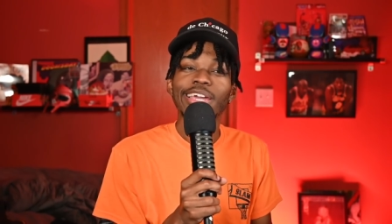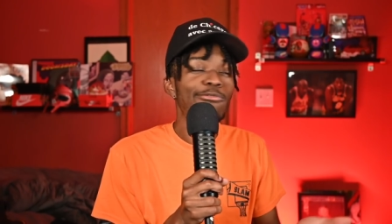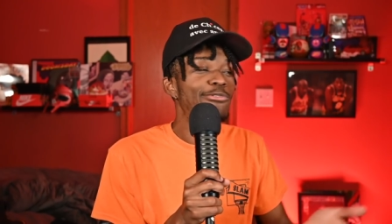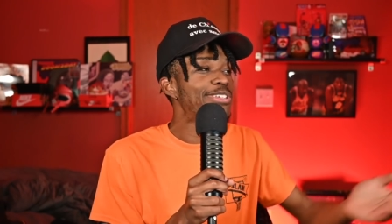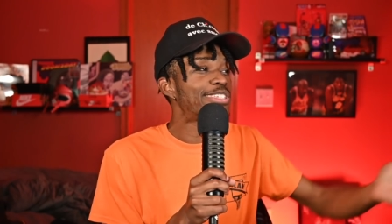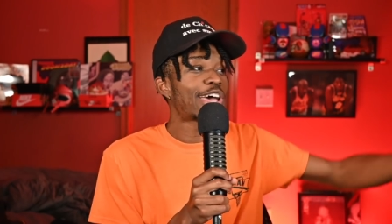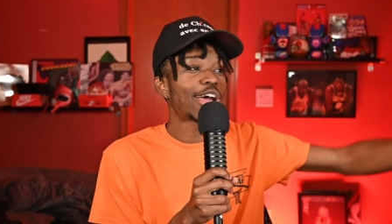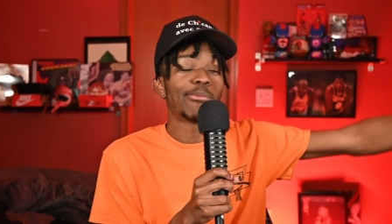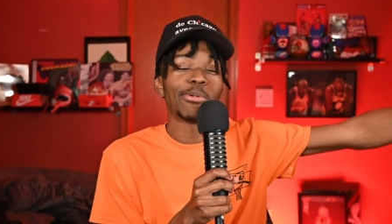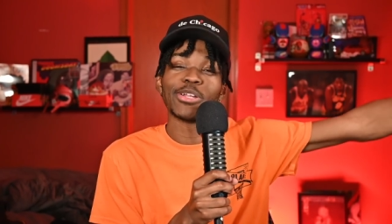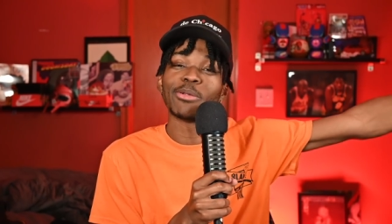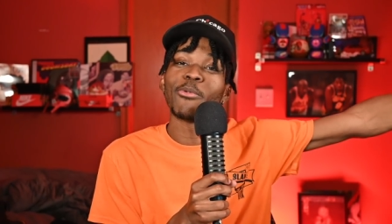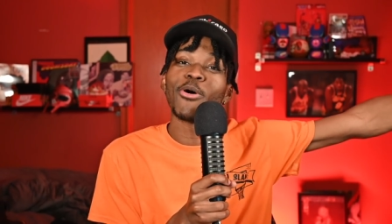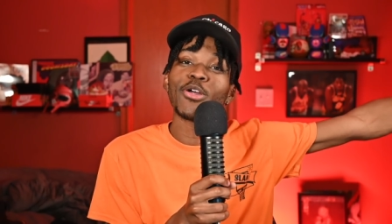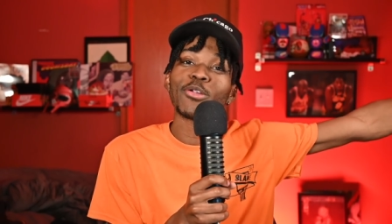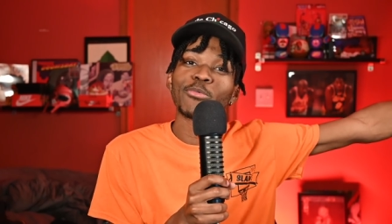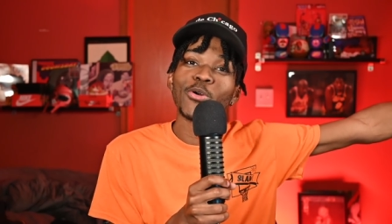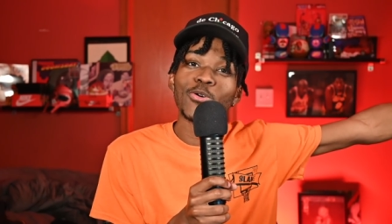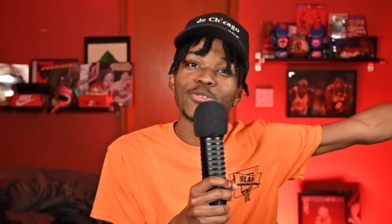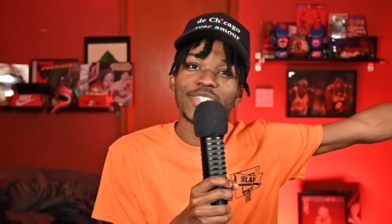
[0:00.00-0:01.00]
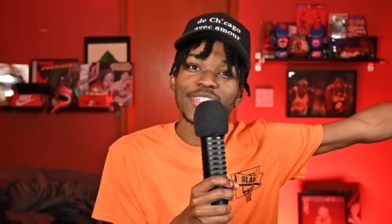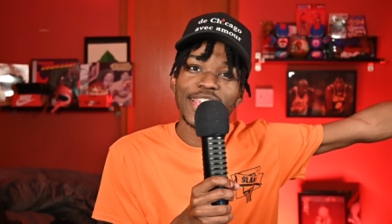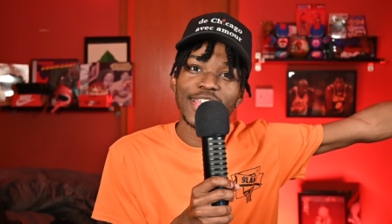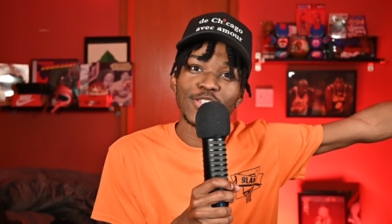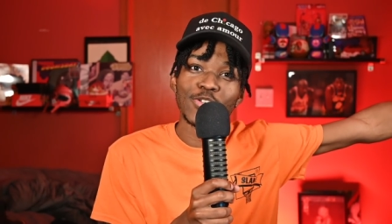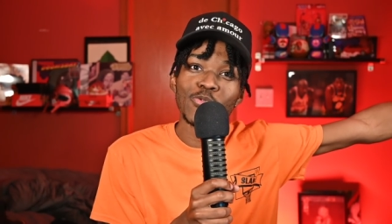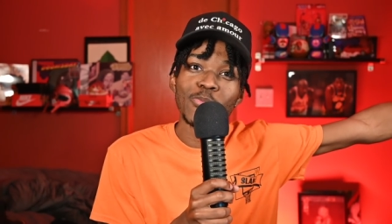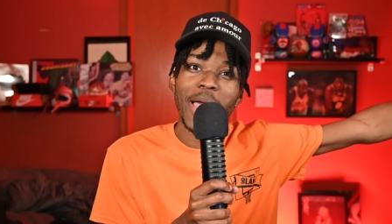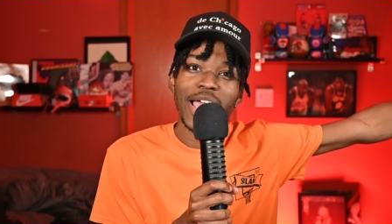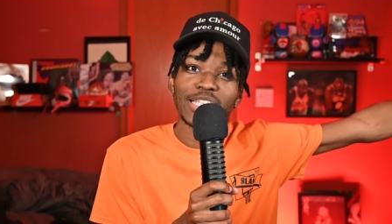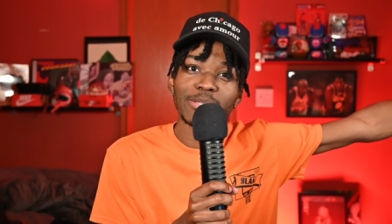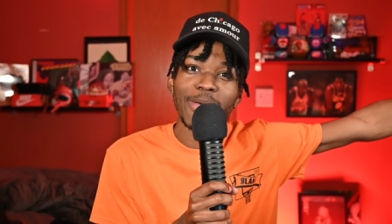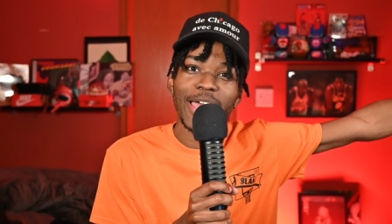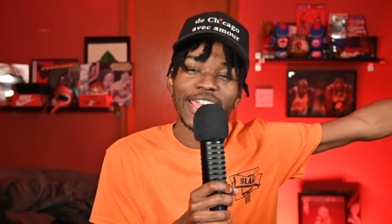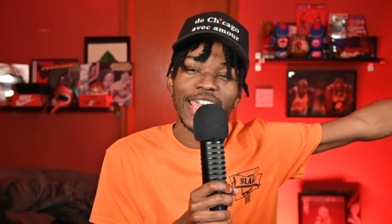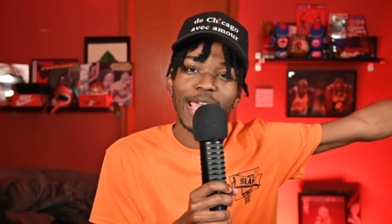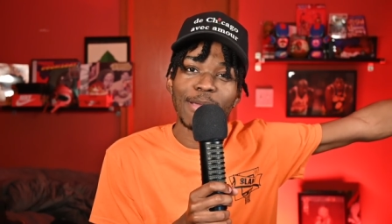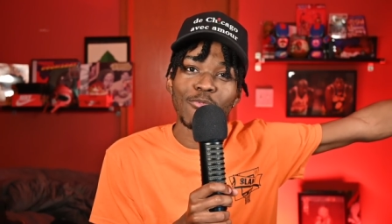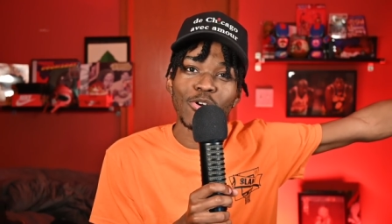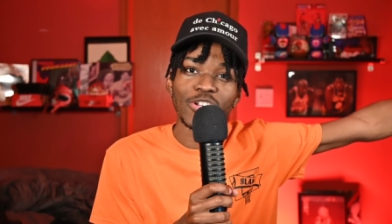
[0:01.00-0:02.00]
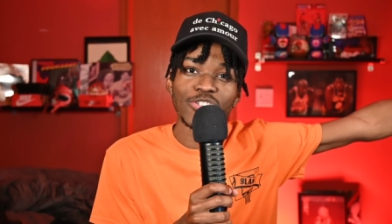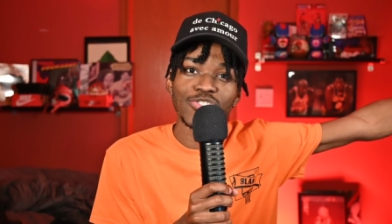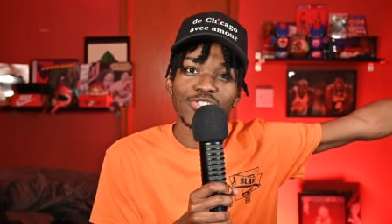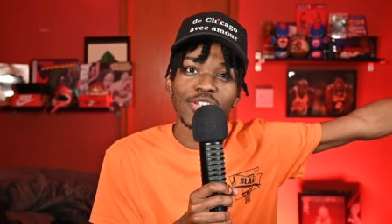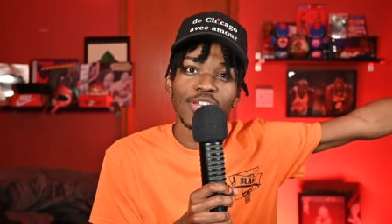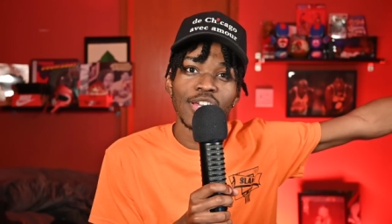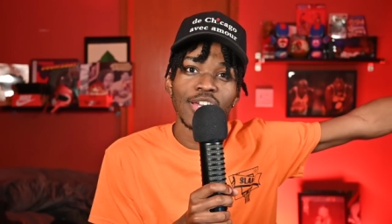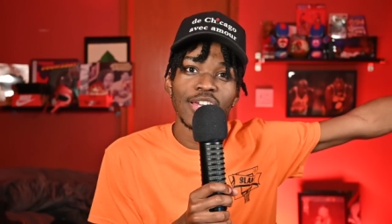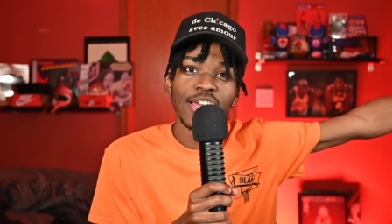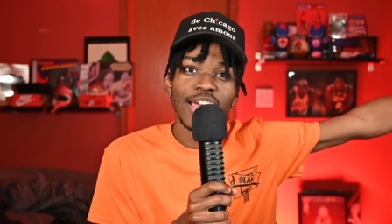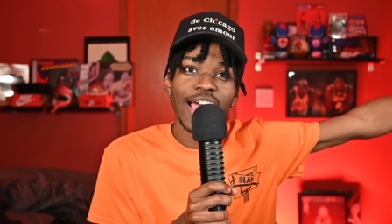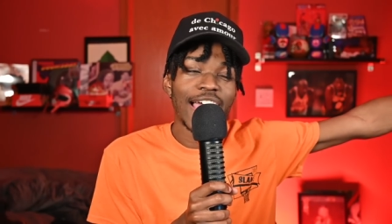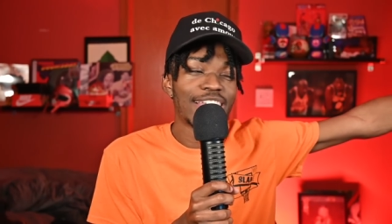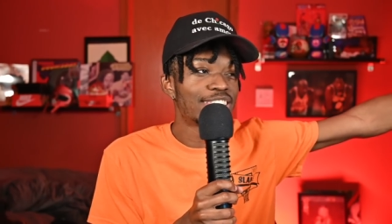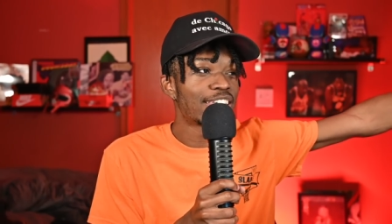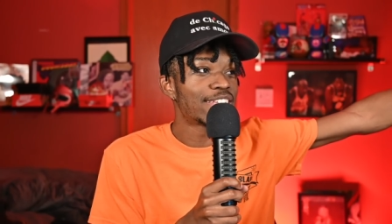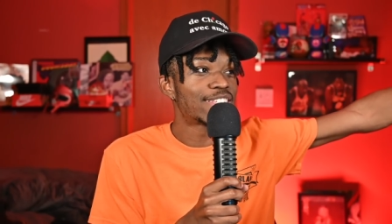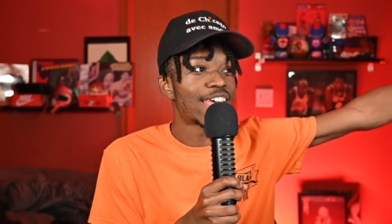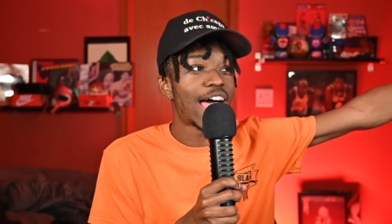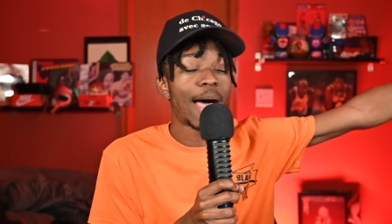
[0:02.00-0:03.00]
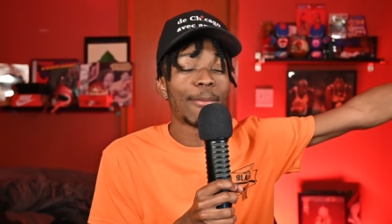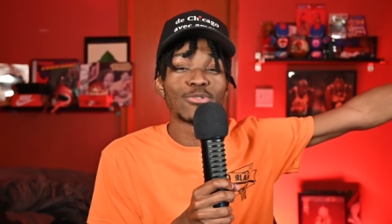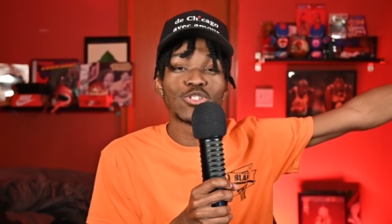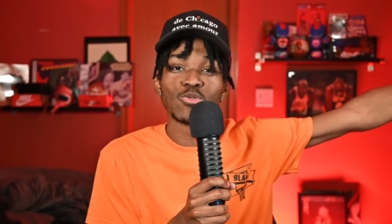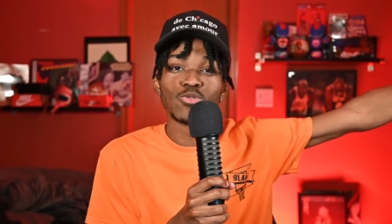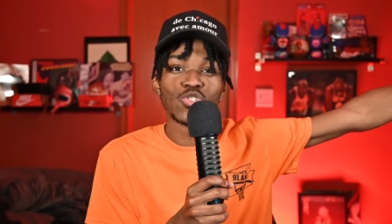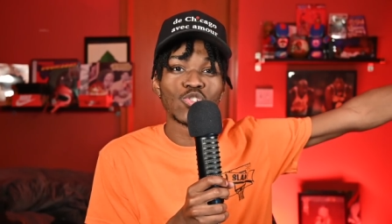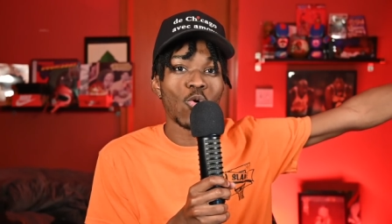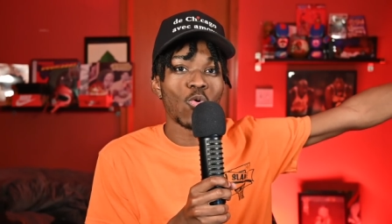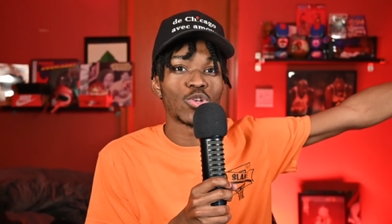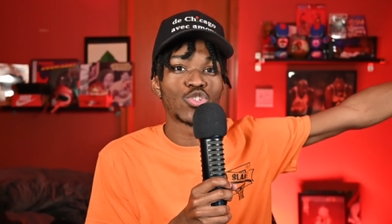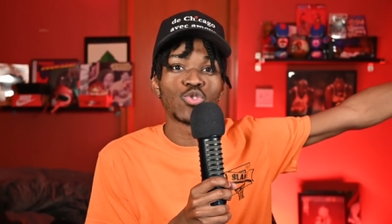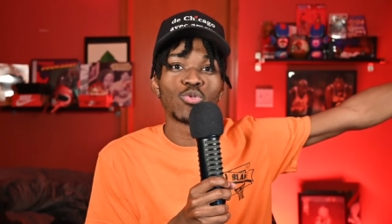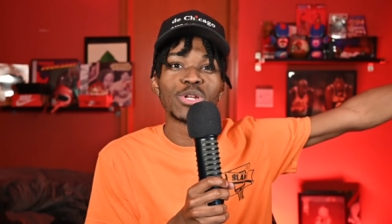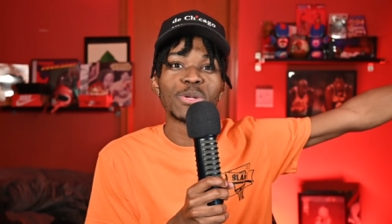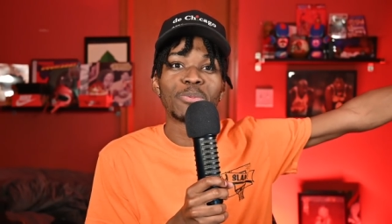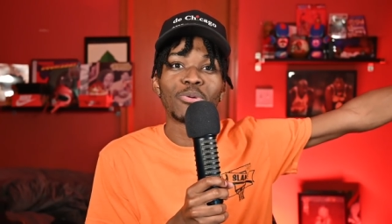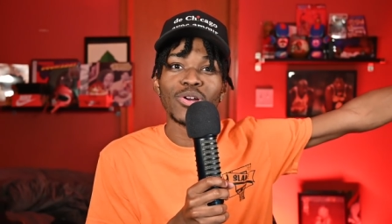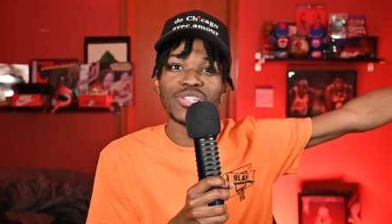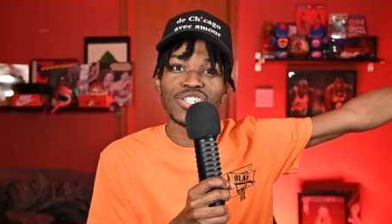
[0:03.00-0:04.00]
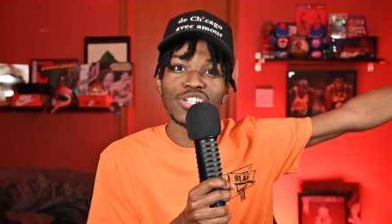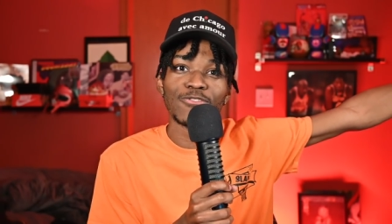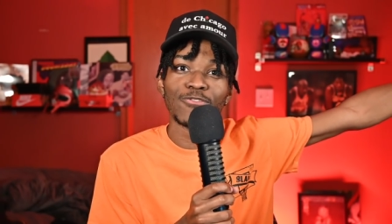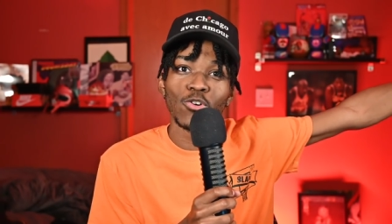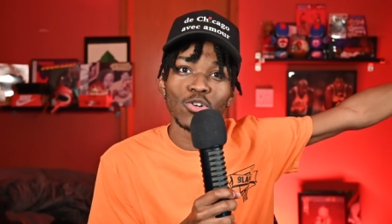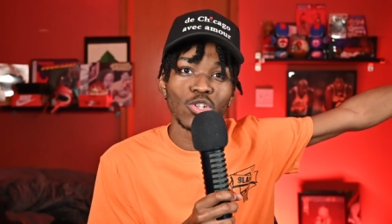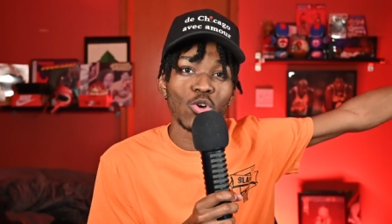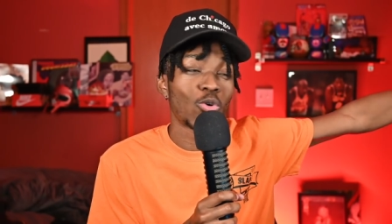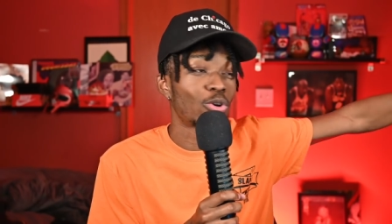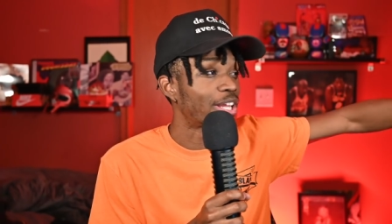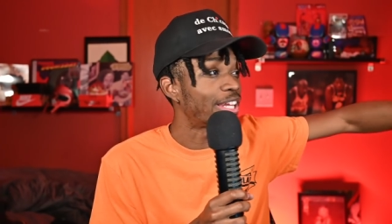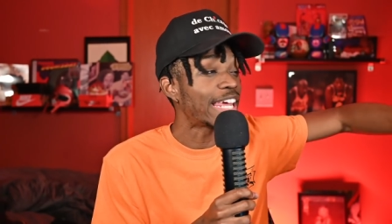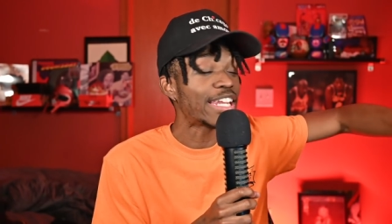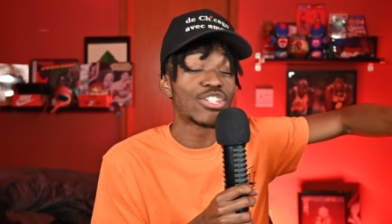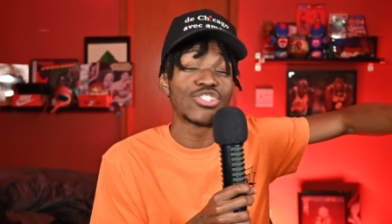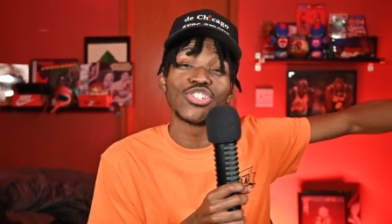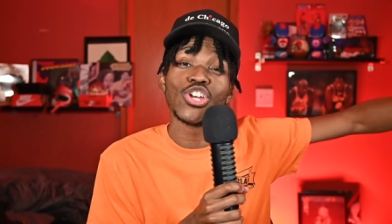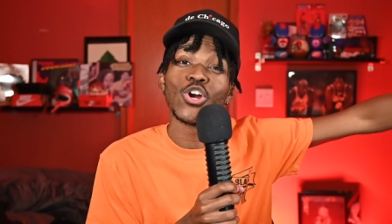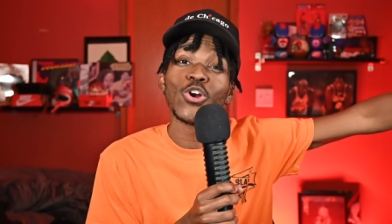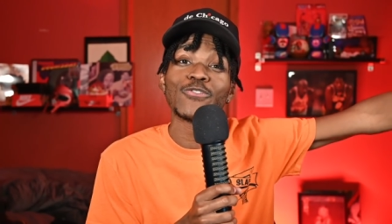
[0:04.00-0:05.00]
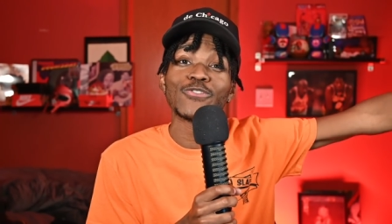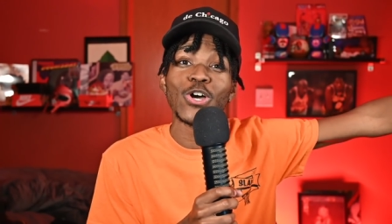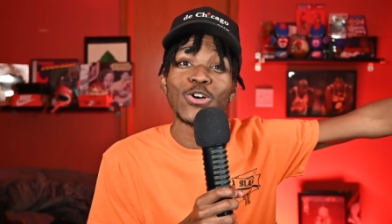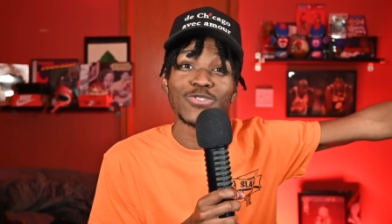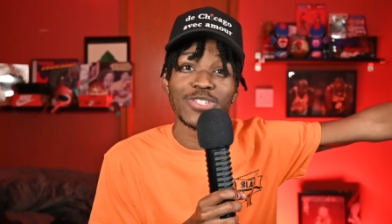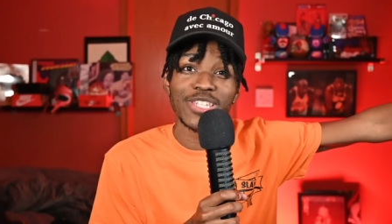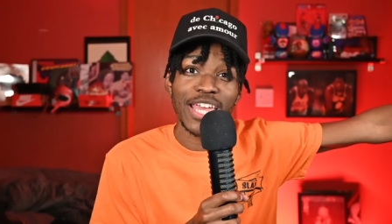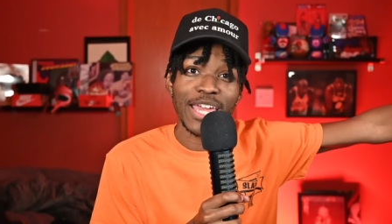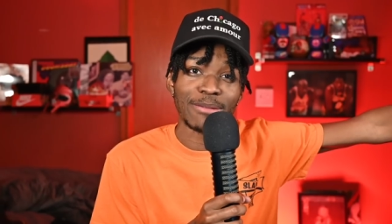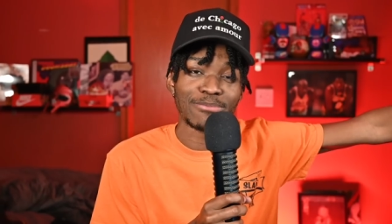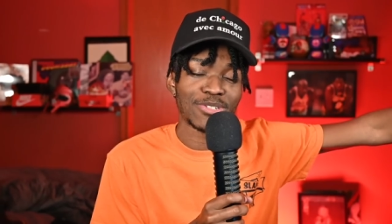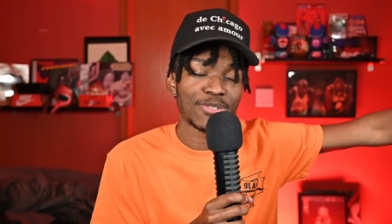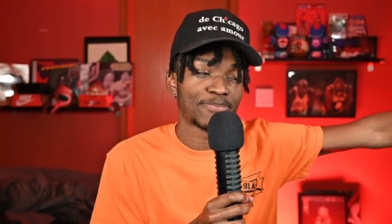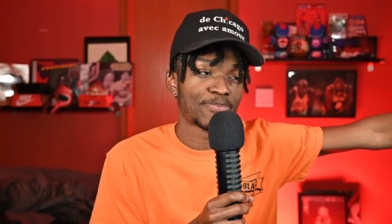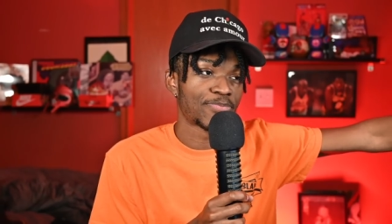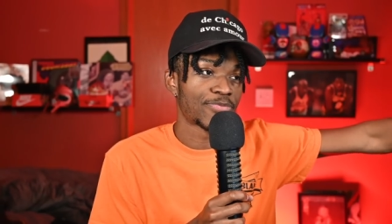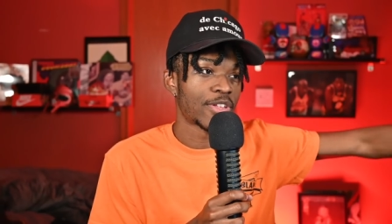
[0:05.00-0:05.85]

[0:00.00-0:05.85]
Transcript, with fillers: we talk about DeMar DeRozans here, two back to back game winners. Isaiah Thomas was scoring 20 points in the fourth quarter. They deserve those names.